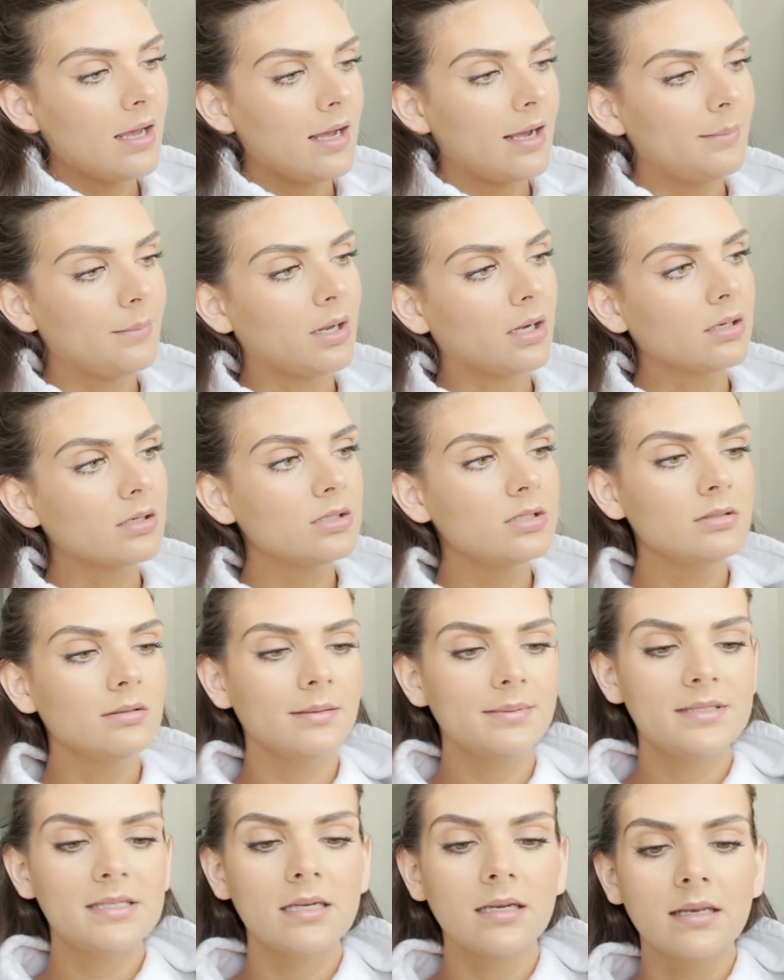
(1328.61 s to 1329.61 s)
I'm not gonna do
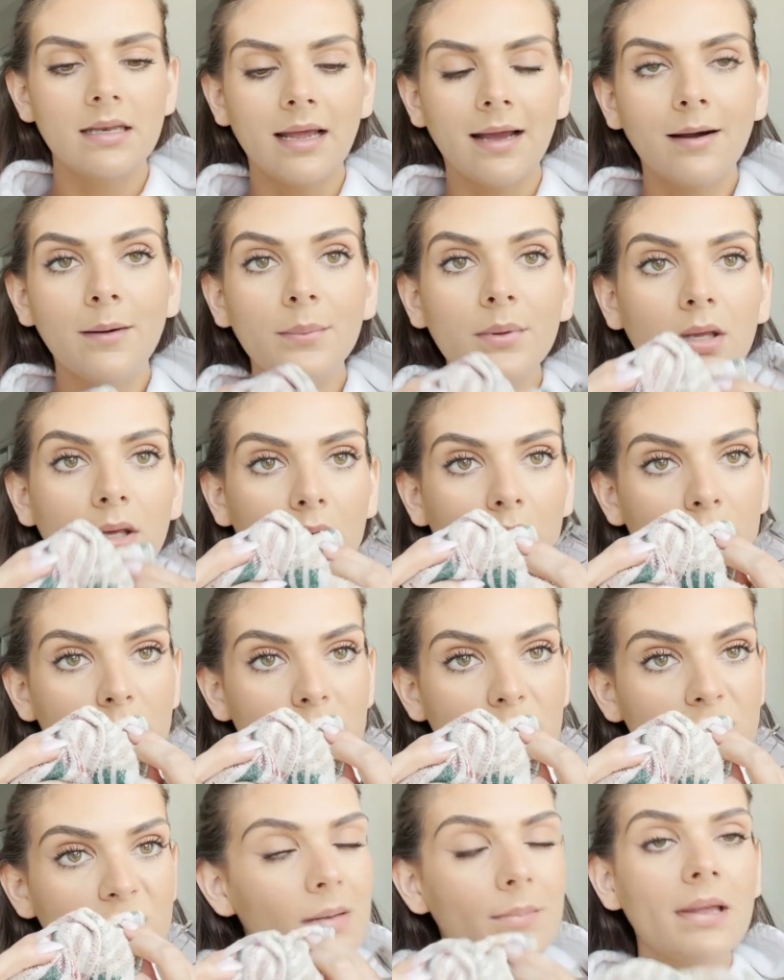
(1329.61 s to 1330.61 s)
lipstick now
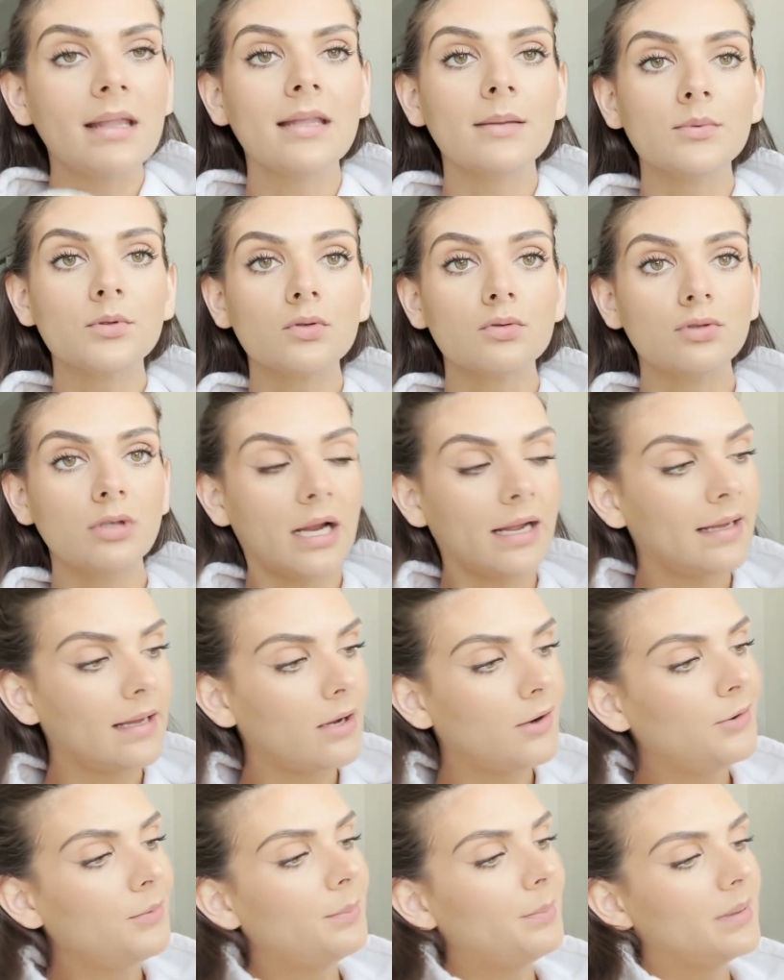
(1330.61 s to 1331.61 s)
because my lips will dry out,